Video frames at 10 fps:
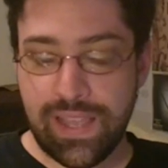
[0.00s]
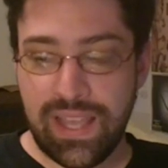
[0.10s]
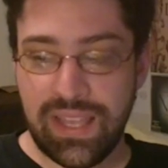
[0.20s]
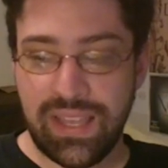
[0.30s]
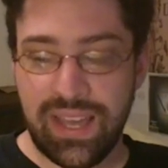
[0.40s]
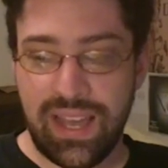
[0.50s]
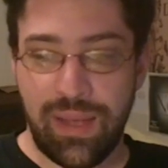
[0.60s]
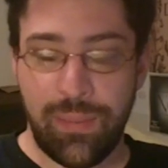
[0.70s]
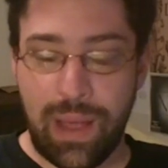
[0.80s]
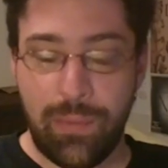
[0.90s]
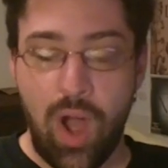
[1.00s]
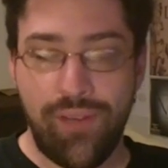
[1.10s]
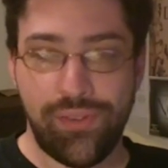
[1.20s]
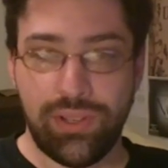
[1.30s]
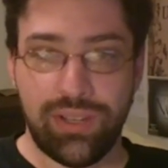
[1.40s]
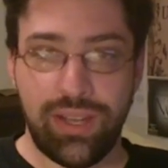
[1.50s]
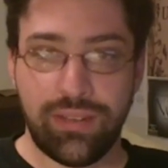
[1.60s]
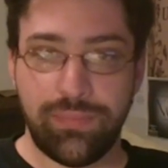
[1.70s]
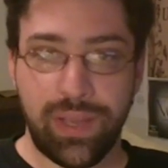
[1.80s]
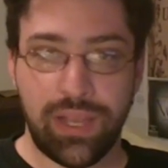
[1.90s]
awful
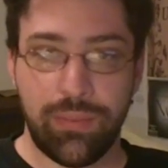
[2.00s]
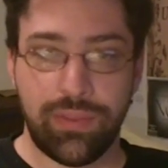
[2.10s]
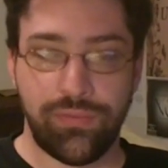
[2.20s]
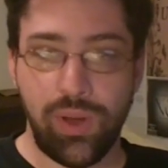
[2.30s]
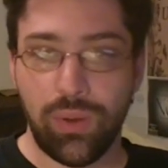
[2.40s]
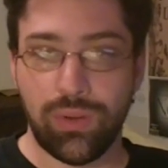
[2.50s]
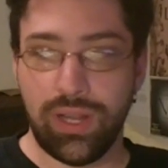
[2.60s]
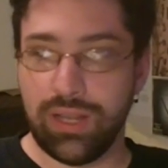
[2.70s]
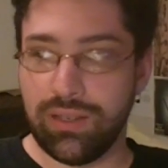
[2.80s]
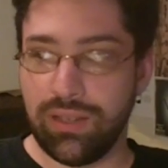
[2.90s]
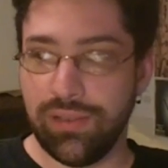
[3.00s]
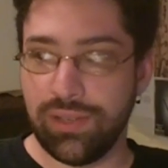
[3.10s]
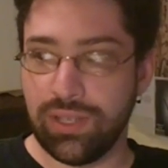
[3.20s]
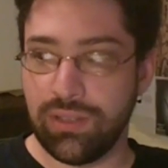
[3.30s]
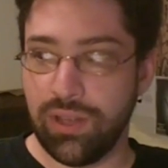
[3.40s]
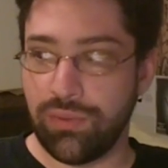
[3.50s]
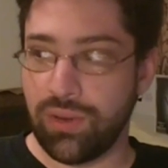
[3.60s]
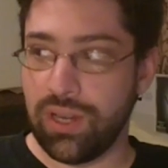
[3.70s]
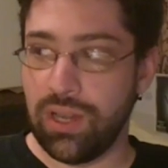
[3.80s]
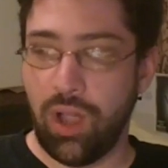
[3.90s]
at picking up the phone and giving a
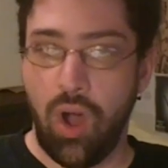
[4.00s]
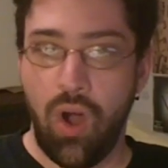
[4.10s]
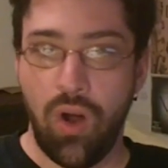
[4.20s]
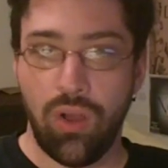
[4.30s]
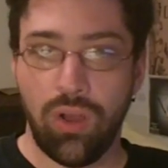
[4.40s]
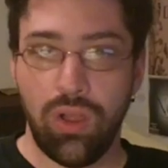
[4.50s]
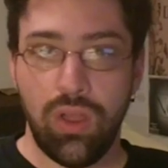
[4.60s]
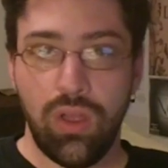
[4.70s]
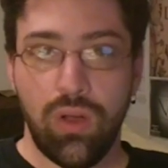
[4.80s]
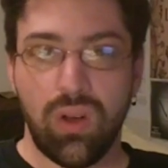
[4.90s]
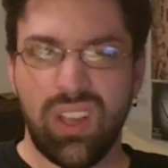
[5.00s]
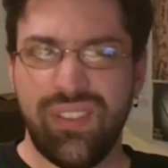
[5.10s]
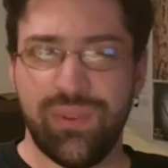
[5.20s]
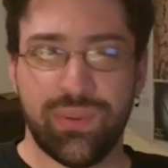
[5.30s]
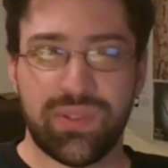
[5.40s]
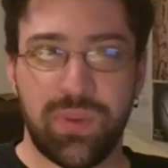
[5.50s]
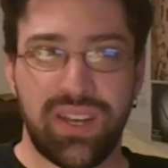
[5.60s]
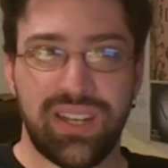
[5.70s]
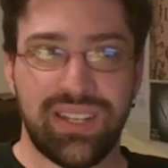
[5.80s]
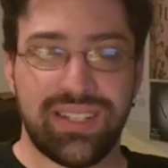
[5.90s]
friend a call, or even
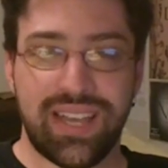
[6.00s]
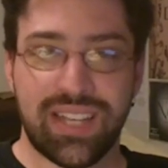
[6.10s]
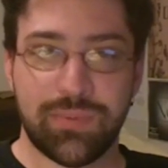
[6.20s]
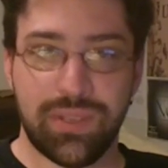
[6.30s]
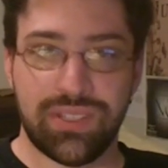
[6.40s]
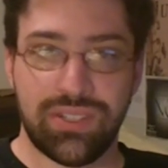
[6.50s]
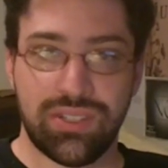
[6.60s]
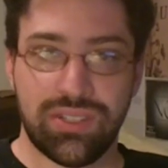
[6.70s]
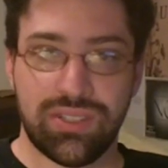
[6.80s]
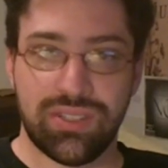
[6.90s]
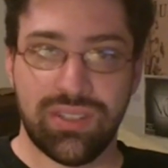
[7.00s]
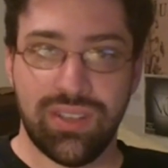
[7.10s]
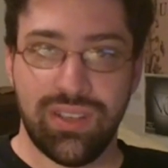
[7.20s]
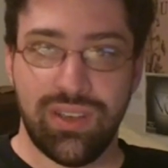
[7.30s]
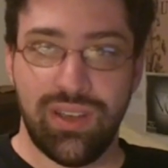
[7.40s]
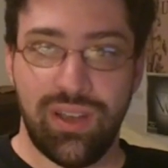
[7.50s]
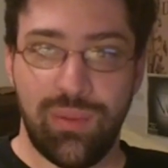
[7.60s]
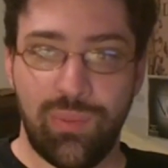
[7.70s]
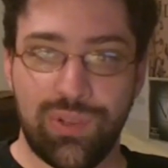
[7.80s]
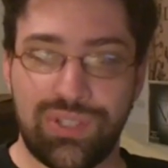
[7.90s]
responding to text messages.
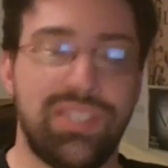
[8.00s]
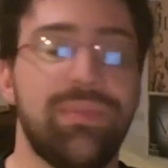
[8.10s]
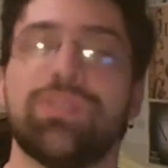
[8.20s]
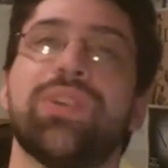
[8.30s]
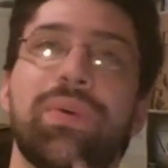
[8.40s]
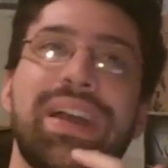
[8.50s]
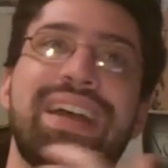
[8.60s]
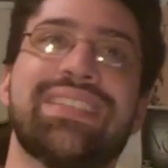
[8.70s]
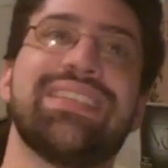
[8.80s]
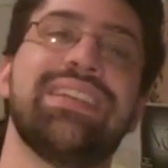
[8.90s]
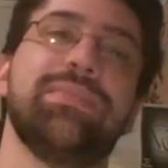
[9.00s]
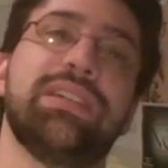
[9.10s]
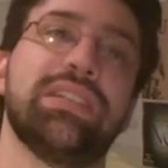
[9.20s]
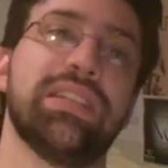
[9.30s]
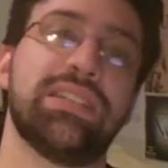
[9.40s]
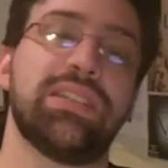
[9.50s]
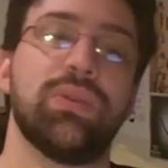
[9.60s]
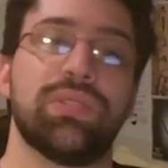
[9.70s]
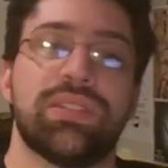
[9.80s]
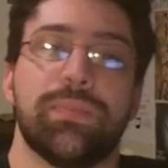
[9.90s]
Which seems so asinine because it's
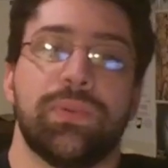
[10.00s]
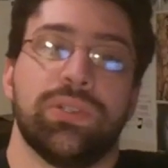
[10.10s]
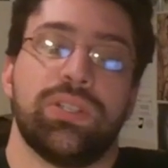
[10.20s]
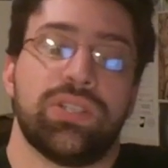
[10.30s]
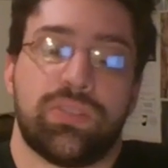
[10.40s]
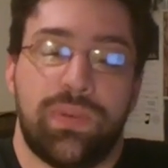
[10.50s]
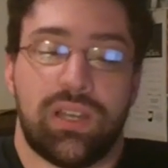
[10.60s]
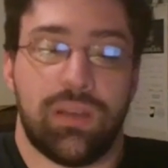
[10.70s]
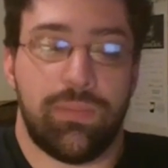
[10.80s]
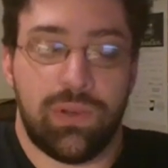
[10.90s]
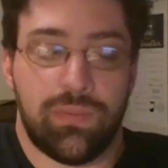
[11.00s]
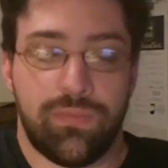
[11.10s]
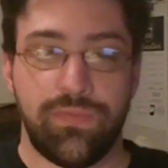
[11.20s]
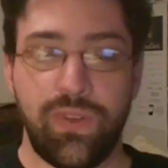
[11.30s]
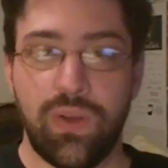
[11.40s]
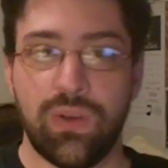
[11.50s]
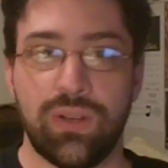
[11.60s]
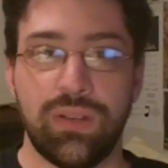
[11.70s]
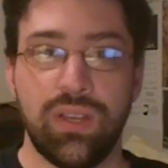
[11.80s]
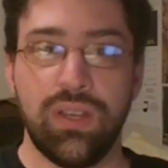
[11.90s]
so simple to just pick up your phone
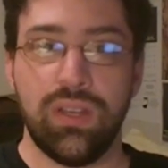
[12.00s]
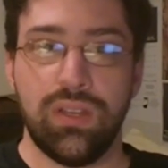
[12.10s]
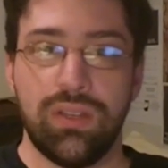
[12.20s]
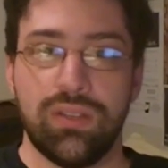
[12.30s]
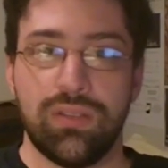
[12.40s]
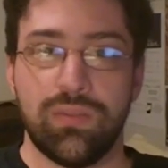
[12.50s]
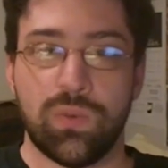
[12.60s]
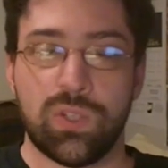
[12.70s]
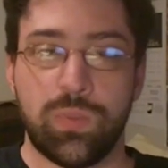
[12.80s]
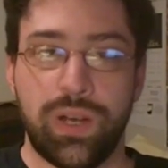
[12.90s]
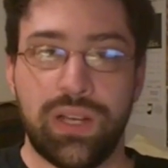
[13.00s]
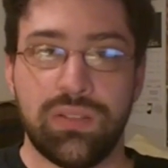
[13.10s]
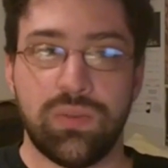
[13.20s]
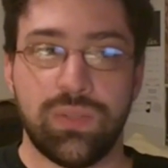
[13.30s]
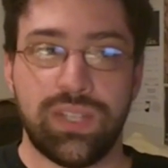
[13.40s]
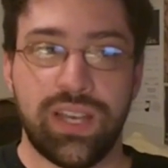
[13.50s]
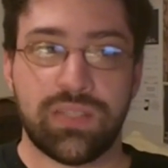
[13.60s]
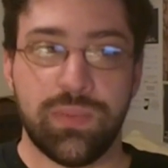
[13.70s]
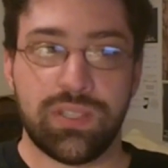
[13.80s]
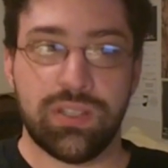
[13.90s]
and respond to a
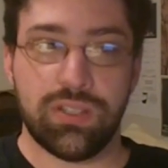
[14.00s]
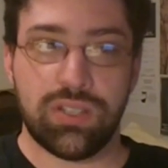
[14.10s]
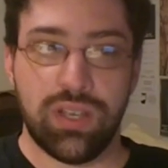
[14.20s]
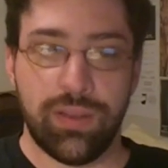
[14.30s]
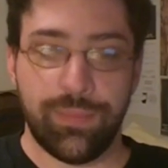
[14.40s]
text message.